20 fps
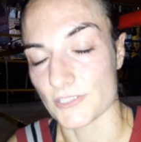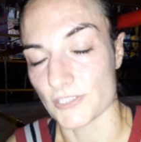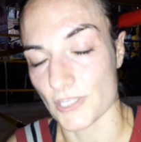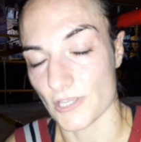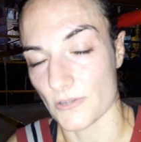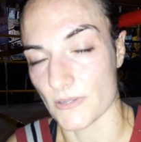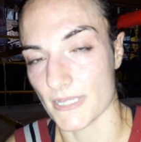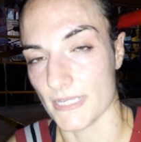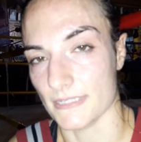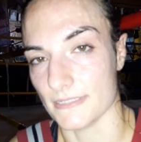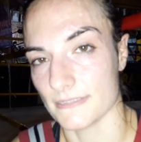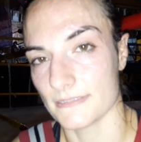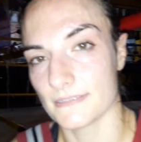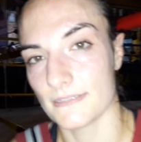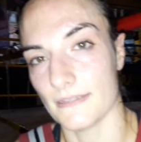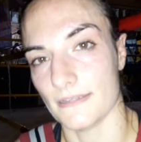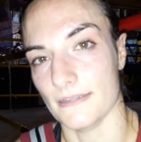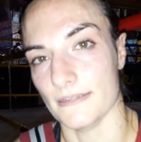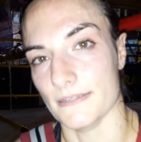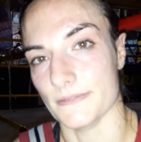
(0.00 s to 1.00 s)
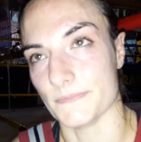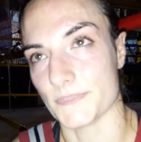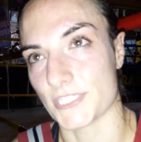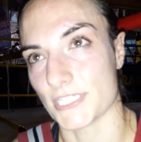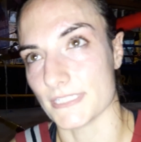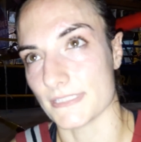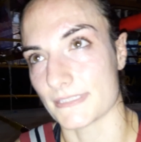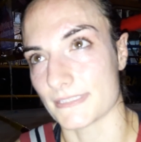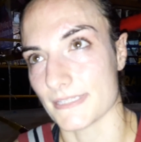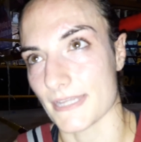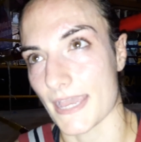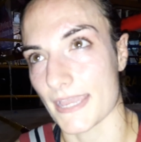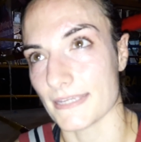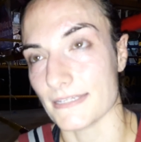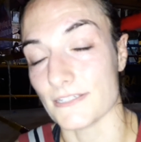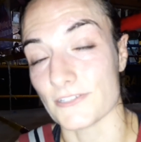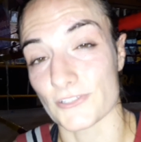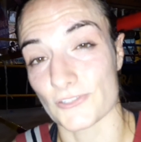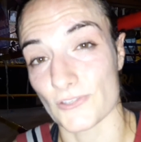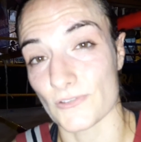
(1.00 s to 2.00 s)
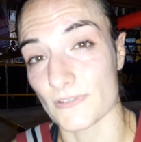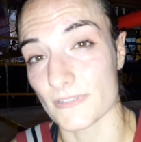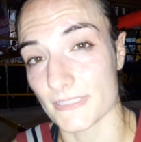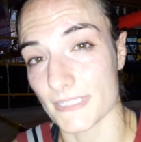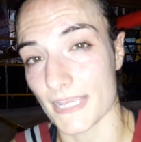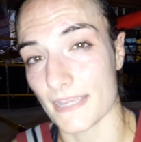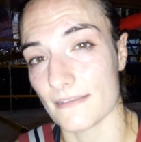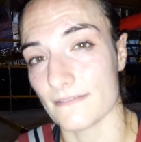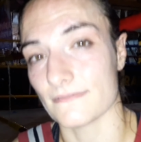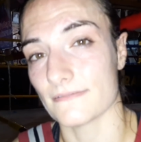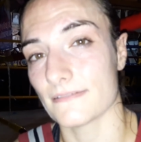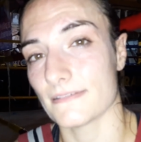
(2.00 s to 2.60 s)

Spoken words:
Zoa, she's 9 years old now.